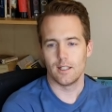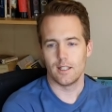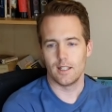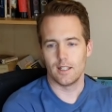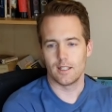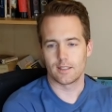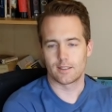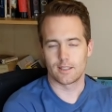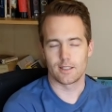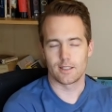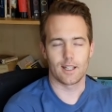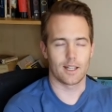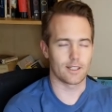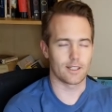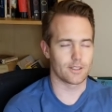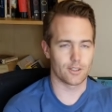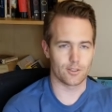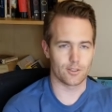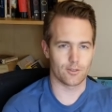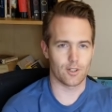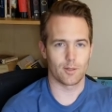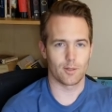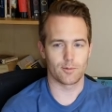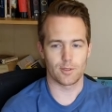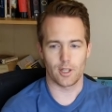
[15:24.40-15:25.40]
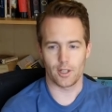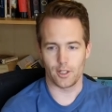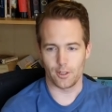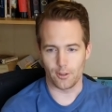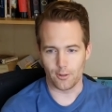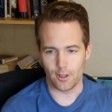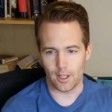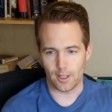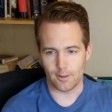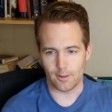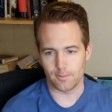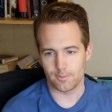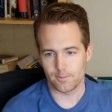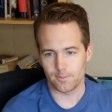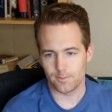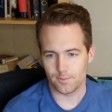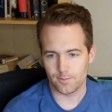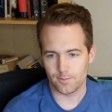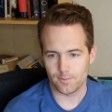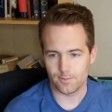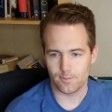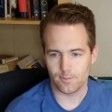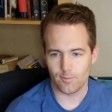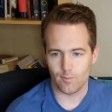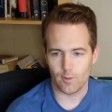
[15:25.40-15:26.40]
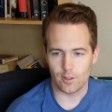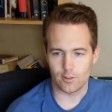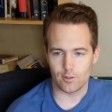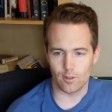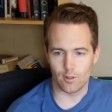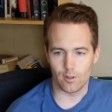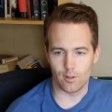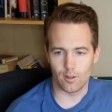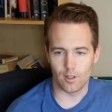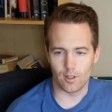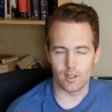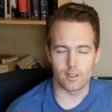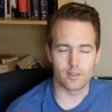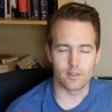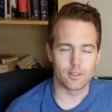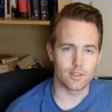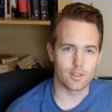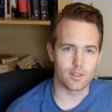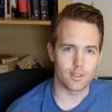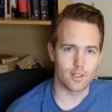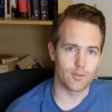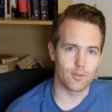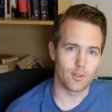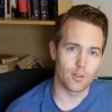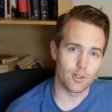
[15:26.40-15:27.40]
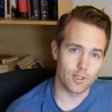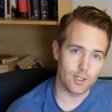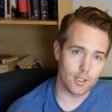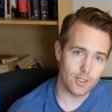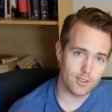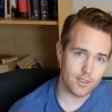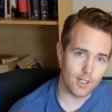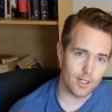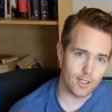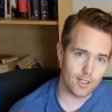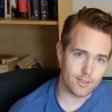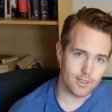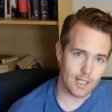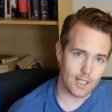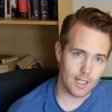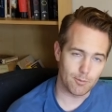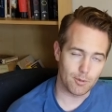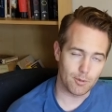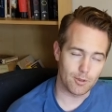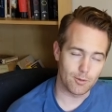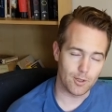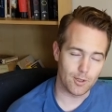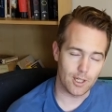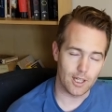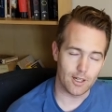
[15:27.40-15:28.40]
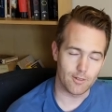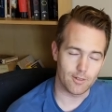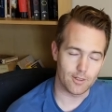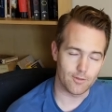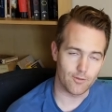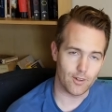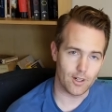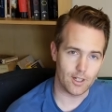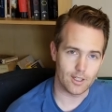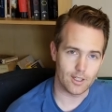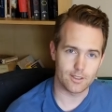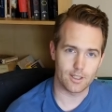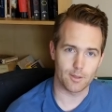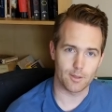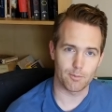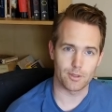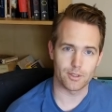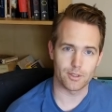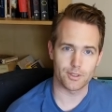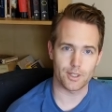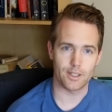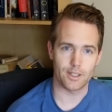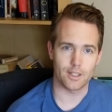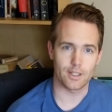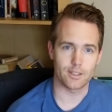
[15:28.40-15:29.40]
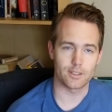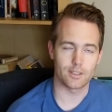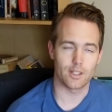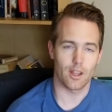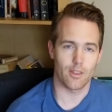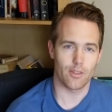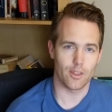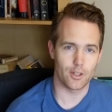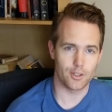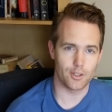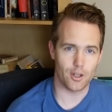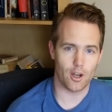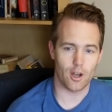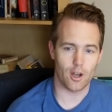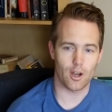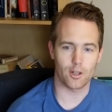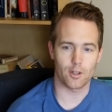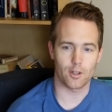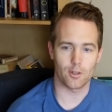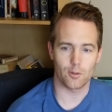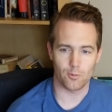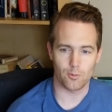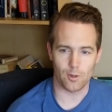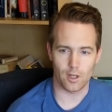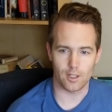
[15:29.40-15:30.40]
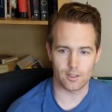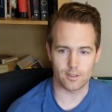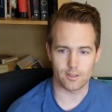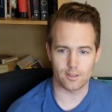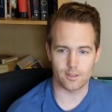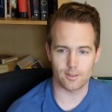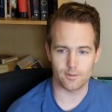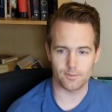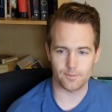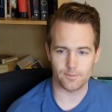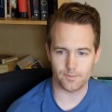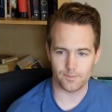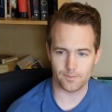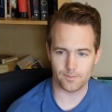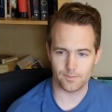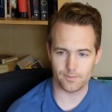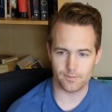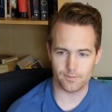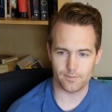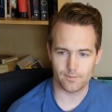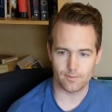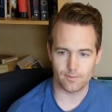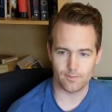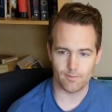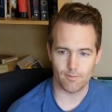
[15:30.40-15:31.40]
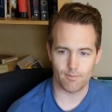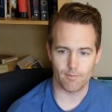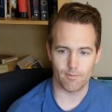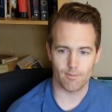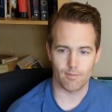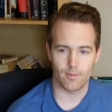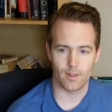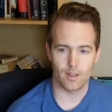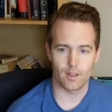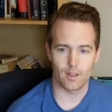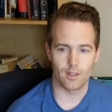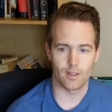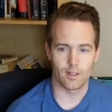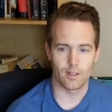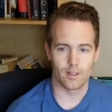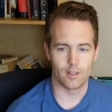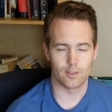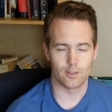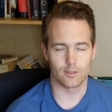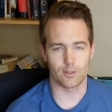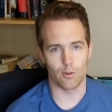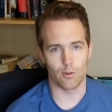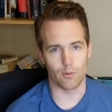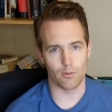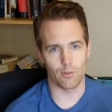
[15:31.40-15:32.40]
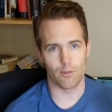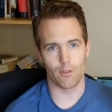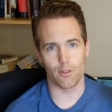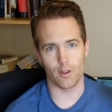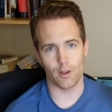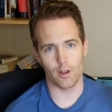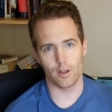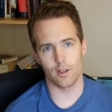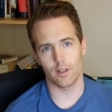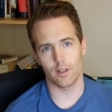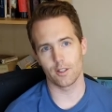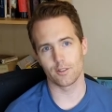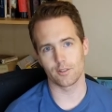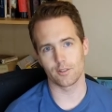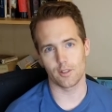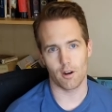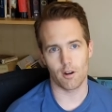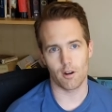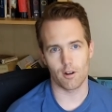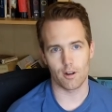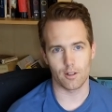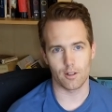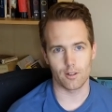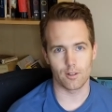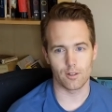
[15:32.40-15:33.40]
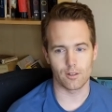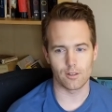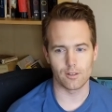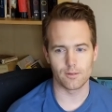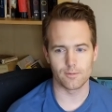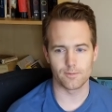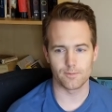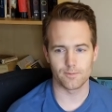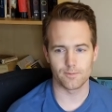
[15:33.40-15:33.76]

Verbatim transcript: And syntax describes how you do that. So to give you an example, we have a very simple sentence: the dog runs. So the is an article,